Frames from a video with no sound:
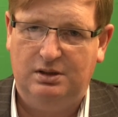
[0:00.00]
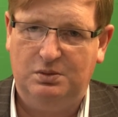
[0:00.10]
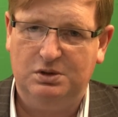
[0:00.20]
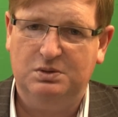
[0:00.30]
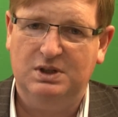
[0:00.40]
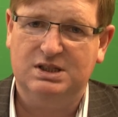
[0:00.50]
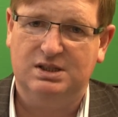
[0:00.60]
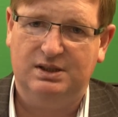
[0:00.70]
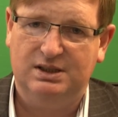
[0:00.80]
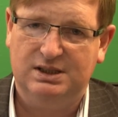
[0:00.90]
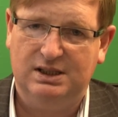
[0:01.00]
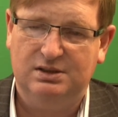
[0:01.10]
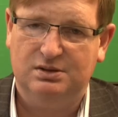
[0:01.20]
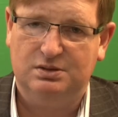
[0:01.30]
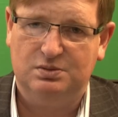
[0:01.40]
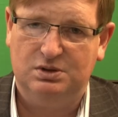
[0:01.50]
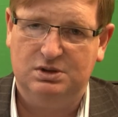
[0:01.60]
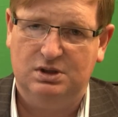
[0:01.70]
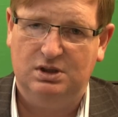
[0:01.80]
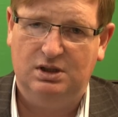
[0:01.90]
the one question they said to us
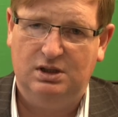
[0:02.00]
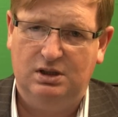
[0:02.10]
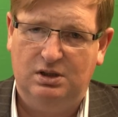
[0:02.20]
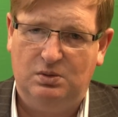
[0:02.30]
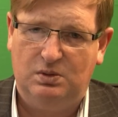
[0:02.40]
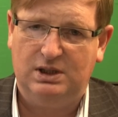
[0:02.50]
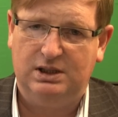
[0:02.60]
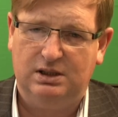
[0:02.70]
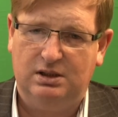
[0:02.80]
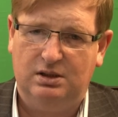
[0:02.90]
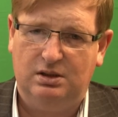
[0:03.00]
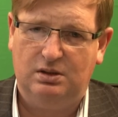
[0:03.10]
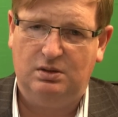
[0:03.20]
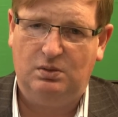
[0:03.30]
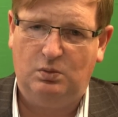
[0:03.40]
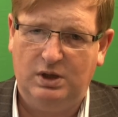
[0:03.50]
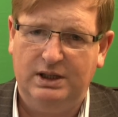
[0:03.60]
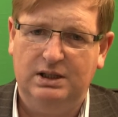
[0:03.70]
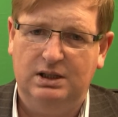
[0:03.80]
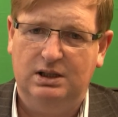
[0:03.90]
was, Wally,
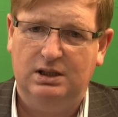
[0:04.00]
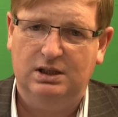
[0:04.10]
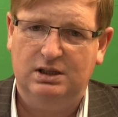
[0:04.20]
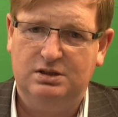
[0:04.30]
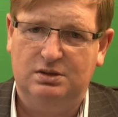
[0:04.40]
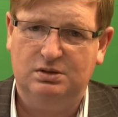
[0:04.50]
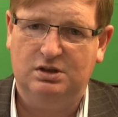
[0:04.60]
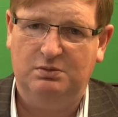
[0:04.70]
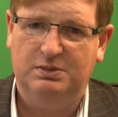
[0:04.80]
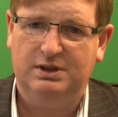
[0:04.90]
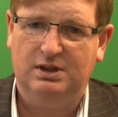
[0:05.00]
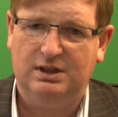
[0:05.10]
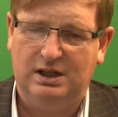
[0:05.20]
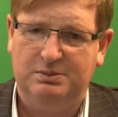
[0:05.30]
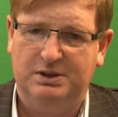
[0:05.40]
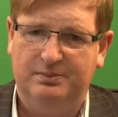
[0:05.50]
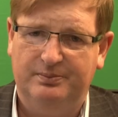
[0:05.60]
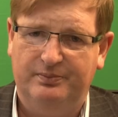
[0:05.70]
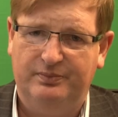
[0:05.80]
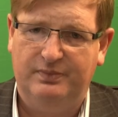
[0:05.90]
why is your own government not helping?
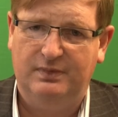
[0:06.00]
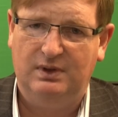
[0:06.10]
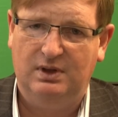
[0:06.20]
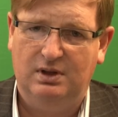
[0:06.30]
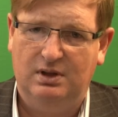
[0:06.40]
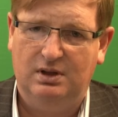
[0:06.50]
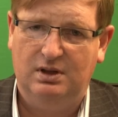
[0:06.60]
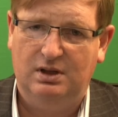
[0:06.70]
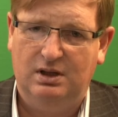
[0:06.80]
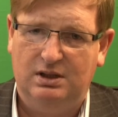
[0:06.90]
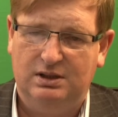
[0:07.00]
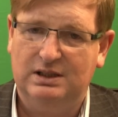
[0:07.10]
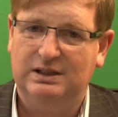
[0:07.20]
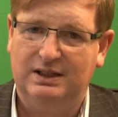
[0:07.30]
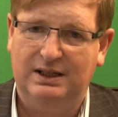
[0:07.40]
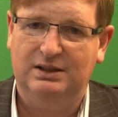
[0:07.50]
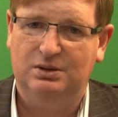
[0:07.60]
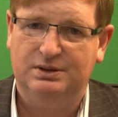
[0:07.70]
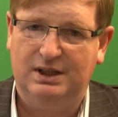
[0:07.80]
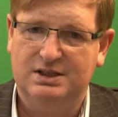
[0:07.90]
Little did I
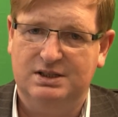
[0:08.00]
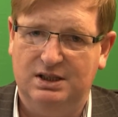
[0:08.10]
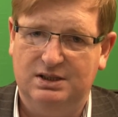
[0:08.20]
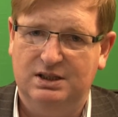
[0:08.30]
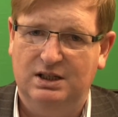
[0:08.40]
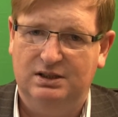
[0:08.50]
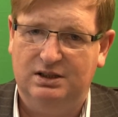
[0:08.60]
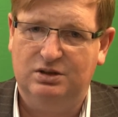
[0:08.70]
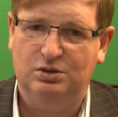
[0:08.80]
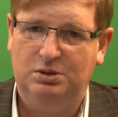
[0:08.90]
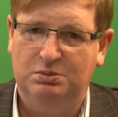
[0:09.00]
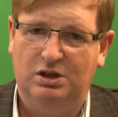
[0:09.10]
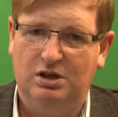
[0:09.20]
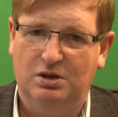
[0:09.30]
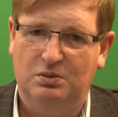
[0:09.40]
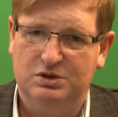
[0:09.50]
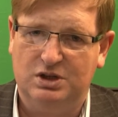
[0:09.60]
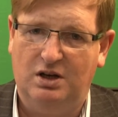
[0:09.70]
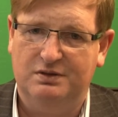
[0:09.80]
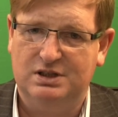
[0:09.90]
know at that stage that Tony Blair was
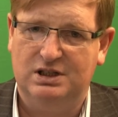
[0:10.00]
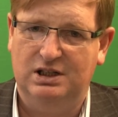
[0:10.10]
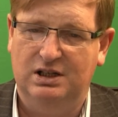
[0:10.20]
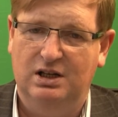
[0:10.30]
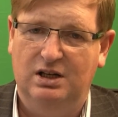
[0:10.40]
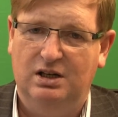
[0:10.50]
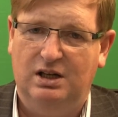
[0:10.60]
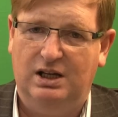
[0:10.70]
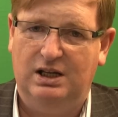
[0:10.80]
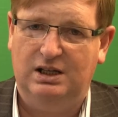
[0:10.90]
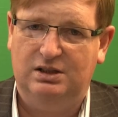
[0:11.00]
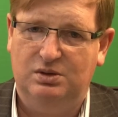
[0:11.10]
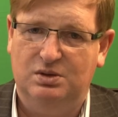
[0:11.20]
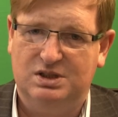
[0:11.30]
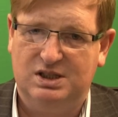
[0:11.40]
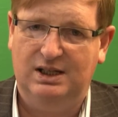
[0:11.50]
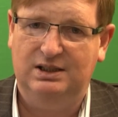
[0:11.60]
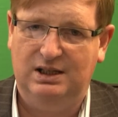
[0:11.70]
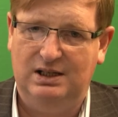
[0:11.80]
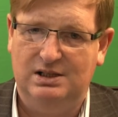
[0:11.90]
obviously uh, doing
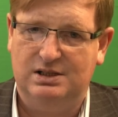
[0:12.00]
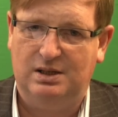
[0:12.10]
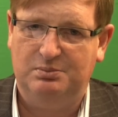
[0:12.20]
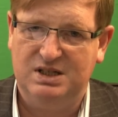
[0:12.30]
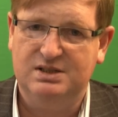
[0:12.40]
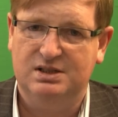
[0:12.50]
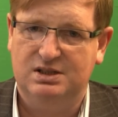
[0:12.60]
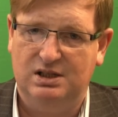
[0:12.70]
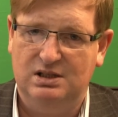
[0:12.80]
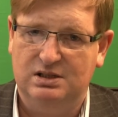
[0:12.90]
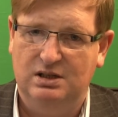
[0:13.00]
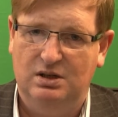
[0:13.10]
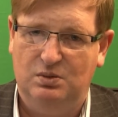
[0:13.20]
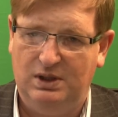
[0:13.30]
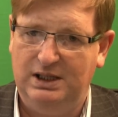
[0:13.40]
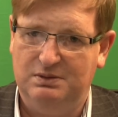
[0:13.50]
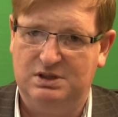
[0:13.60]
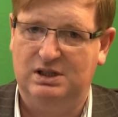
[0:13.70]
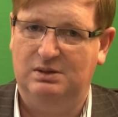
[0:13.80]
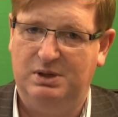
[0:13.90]
side deals and business deals while he was
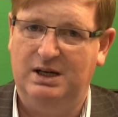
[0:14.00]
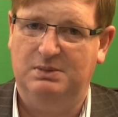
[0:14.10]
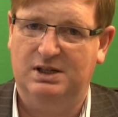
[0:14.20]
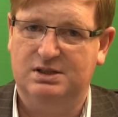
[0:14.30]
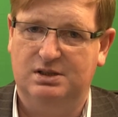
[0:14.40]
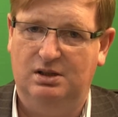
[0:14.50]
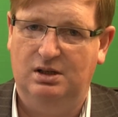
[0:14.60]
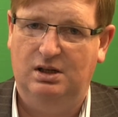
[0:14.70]
still Prime Minister.